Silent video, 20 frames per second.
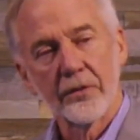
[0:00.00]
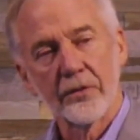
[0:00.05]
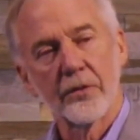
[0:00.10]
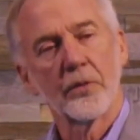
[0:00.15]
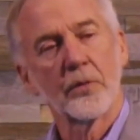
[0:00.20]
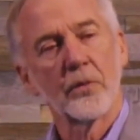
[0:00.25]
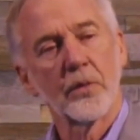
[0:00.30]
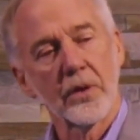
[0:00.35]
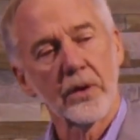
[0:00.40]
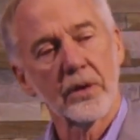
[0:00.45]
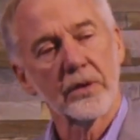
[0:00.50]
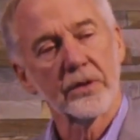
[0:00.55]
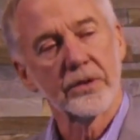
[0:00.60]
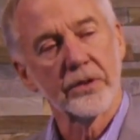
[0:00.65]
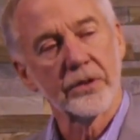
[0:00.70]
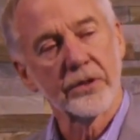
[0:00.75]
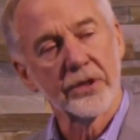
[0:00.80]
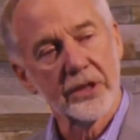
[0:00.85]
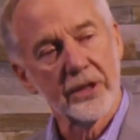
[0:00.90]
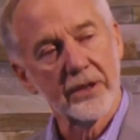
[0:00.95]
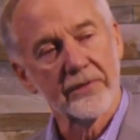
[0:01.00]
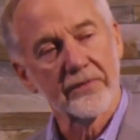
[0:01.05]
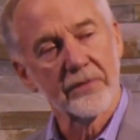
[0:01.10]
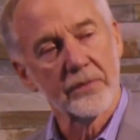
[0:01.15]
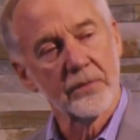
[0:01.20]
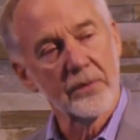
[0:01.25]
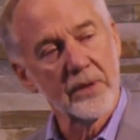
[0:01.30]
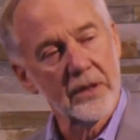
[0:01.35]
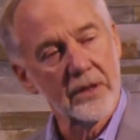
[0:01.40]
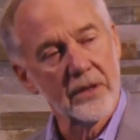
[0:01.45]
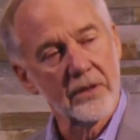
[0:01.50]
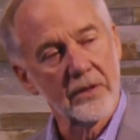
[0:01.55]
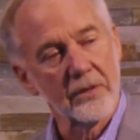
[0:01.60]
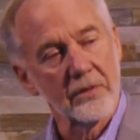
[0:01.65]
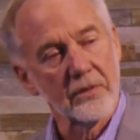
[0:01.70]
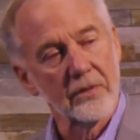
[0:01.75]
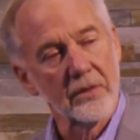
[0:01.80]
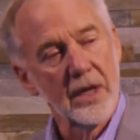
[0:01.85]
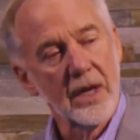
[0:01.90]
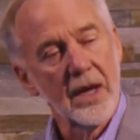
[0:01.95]
the world to shift with you,
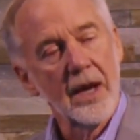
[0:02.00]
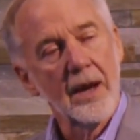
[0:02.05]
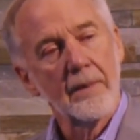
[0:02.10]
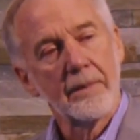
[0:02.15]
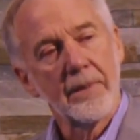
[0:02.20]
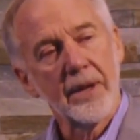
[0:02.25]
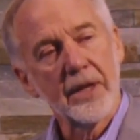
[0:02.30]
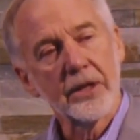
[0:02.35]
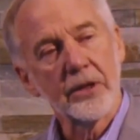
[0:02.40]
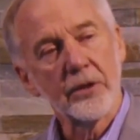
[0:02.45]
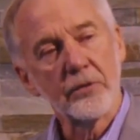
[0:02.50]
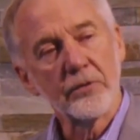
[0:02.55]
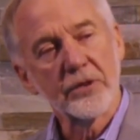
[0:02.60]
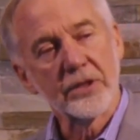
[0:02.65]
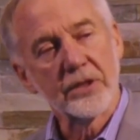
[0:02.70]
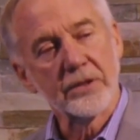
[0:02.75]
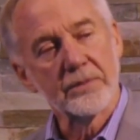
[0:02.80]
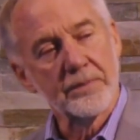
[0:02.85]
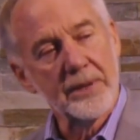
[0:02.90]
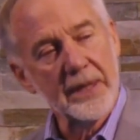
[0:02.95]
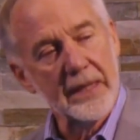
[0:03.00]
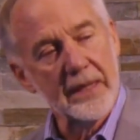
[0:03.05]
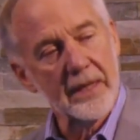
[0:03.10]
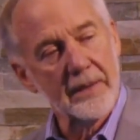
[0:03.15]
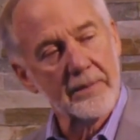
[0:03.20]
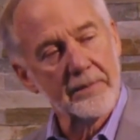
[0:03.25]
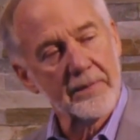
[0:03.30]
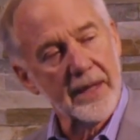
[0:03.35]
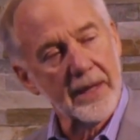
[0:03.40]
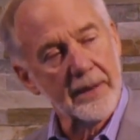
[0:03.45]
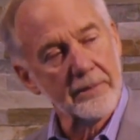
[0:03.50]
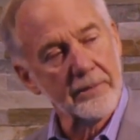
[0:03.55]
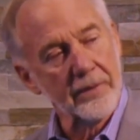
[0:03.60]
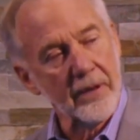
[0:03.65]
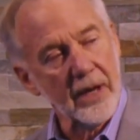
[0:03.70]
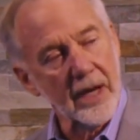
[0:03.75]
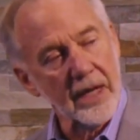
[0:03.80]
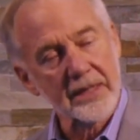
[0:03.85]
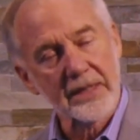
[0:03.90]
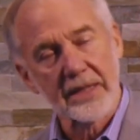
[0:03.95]
but you speed up that
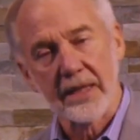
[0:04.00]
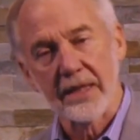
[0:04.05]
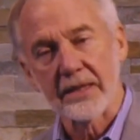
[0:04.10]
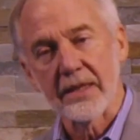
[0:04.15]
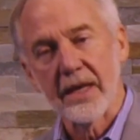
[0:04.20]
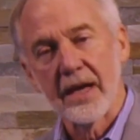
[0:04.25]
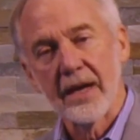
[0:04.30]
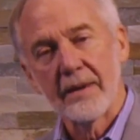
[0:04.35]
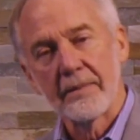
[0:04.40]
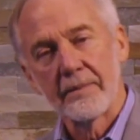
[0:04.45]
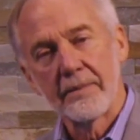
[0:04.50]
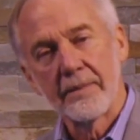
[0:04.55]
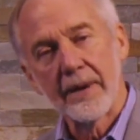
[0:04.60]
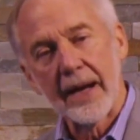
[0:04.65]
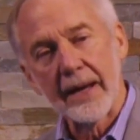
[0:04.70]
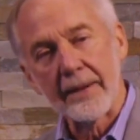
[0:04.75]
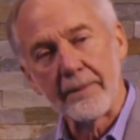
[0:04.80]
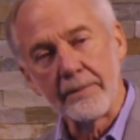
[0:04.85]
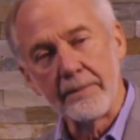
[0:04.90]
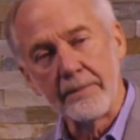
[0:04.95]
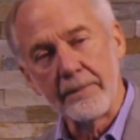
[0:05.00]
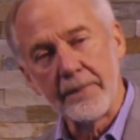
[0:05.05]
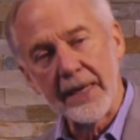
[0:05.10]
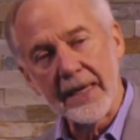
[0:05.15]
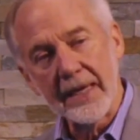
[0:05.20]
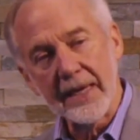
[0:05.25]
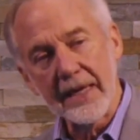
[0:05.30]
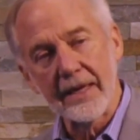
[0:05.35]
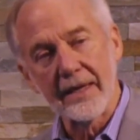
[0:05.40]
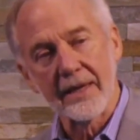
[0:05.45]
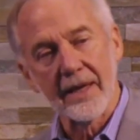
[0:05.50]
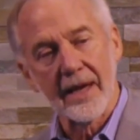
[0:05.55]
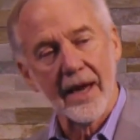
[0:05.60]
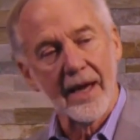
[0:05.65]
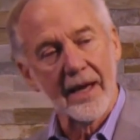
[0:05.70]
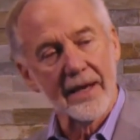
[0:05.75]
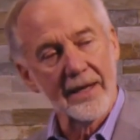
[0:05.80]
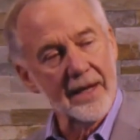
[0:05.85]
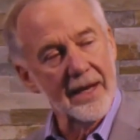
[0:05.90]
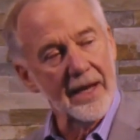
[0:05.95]
process by being
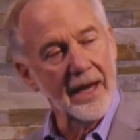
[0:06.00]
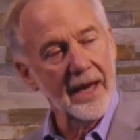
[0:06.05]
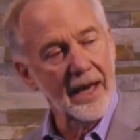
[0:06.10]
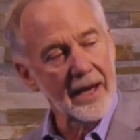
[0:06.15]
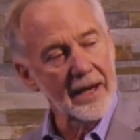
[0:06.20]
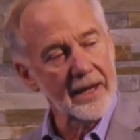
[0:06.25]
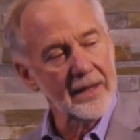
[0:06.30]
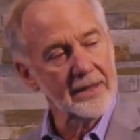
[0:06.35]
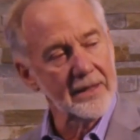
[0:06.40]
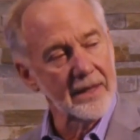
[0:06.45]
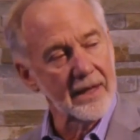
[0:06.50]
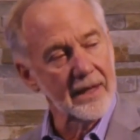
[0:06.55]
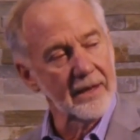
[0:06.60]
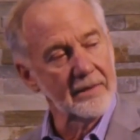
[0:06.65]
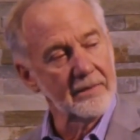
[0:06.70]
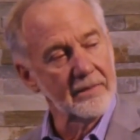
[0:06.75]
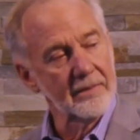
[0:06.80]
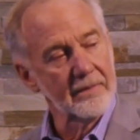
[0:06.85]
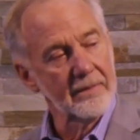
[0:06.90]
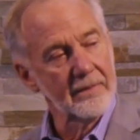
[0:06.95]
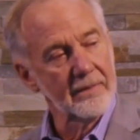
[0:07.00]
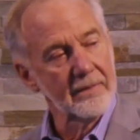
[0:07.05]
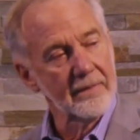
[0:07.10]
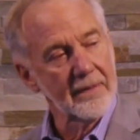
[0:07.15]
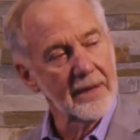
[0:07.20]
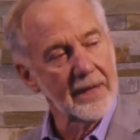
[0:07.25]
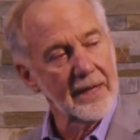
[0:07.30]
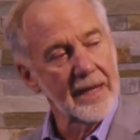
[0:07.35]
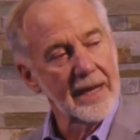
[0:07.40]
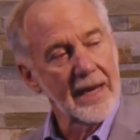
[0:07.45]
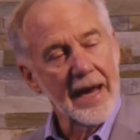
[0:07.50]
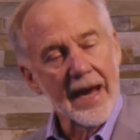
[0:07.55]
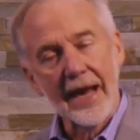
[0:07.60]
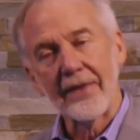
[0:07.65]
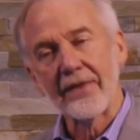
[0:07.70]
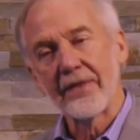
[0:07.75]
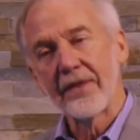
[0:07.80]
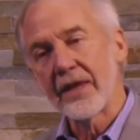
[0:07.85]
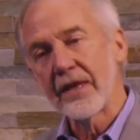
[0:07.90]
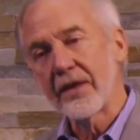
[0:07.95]
that ahead of time.
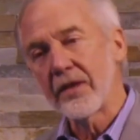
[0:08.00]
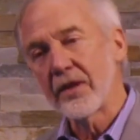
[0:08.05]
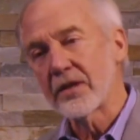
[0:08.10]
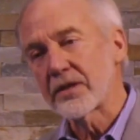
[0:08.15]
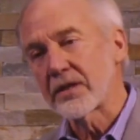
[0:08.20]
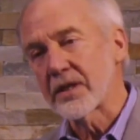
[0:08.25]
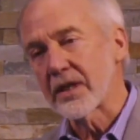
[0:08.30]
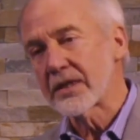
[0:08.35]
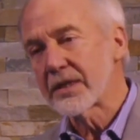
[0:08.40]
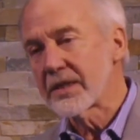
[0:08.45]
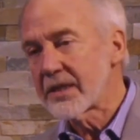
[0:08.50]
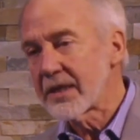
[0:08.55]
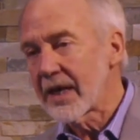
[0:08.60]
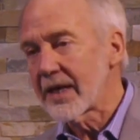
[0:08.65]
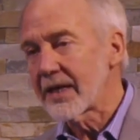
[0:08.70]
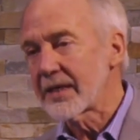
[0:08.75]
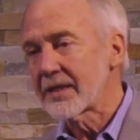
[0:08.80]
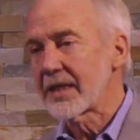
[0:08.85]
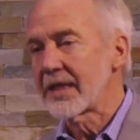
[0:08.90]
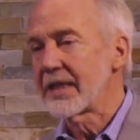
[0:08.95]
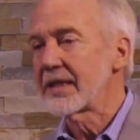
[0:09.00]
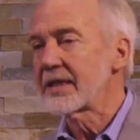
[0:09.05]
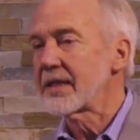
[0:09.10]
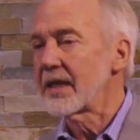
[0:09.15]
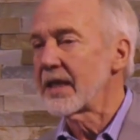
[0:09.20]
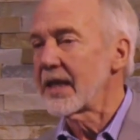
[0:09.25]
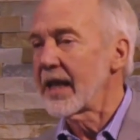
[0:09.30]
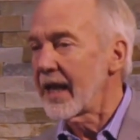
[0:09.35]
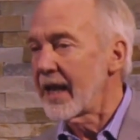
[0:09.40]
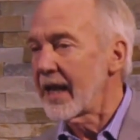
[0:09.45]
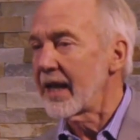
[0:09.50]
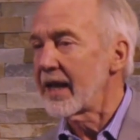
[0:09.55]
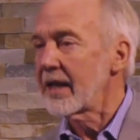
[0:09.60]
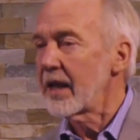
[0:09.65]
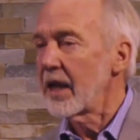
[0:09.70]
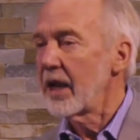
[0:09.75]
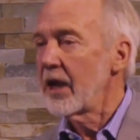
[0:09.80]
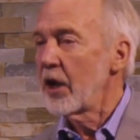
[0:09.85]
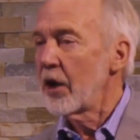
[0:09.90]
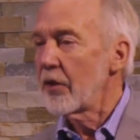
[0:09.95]
And then the success isn't
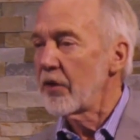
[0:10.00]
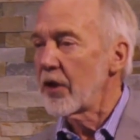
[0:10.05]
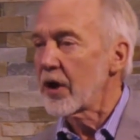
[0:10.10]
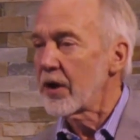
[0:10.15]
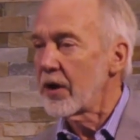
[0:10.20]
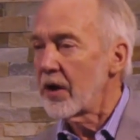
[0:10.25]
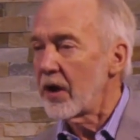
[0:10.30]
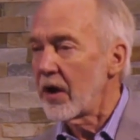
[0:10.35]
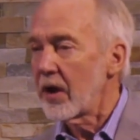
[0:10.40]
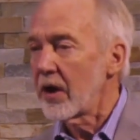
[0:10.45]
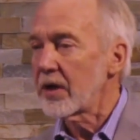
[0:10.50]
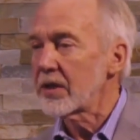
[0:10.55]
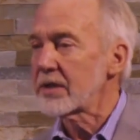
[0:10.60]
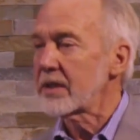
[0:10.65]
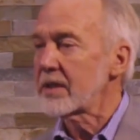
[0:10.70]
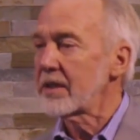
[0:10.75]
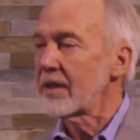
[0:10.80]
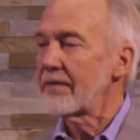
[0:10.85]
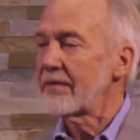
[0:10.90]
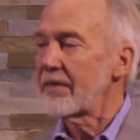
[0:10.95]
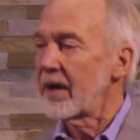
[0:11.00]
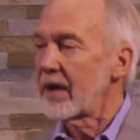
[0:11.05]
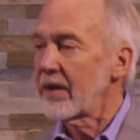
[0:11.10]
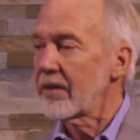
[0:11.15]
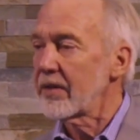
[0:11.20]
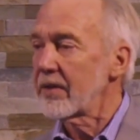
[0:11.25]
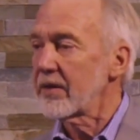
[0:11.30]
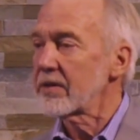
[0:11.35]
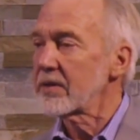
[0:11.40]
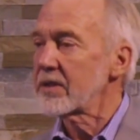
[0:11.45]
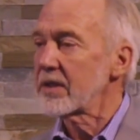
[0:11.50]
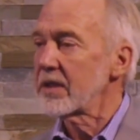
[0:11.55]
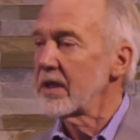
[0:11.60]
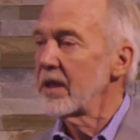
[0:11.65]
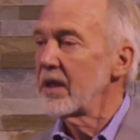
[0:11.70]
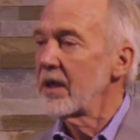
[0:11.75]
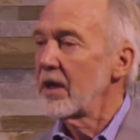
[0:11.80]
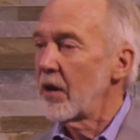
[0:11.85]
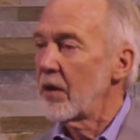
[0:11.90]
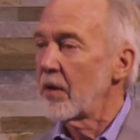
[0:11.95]
at the cost of others
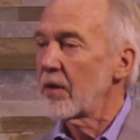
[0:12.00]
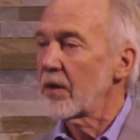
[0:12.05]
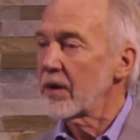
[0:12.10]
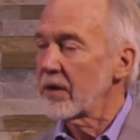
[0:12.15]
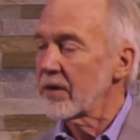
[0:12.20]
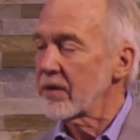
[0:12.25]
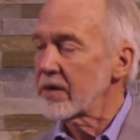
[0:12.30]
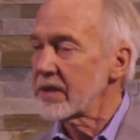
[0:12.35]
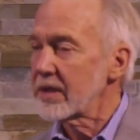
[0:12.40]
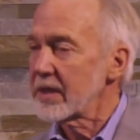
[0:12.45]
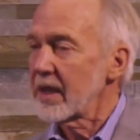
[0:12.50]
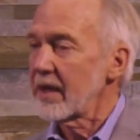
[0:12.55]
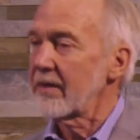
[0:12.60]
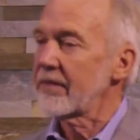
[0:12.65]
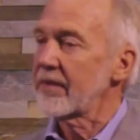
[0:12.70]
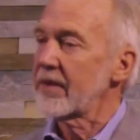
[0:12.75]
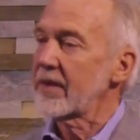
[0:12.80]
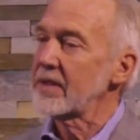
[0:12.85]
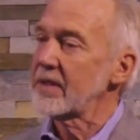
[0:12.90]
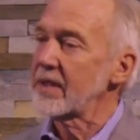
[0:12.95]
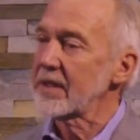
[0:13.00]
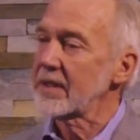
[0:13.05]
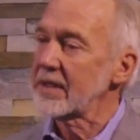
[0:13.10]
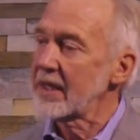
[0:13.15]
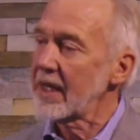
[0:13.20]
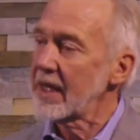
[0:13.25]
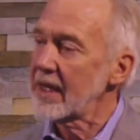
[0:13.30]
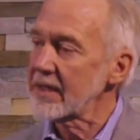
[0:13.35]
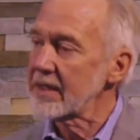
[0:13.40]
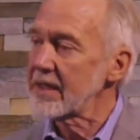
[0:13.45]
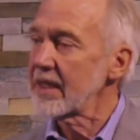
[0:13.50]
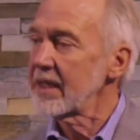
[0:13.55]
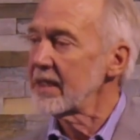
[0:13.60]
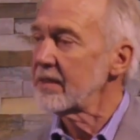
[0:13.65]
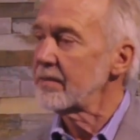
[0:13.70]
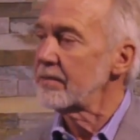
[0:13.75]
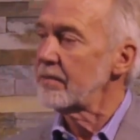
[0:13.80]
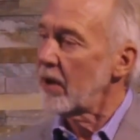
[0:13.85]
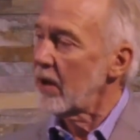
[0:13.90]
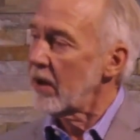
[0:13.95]
or yourself. The success
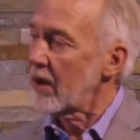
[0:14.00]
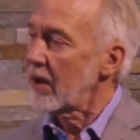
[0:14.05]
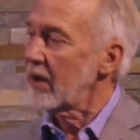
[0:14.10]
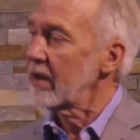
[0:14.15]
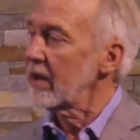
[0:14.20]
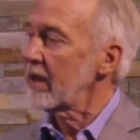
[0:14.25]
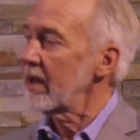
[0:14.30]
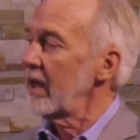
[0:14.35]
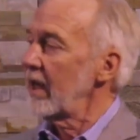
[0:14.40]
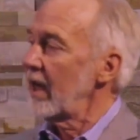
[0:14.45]
is part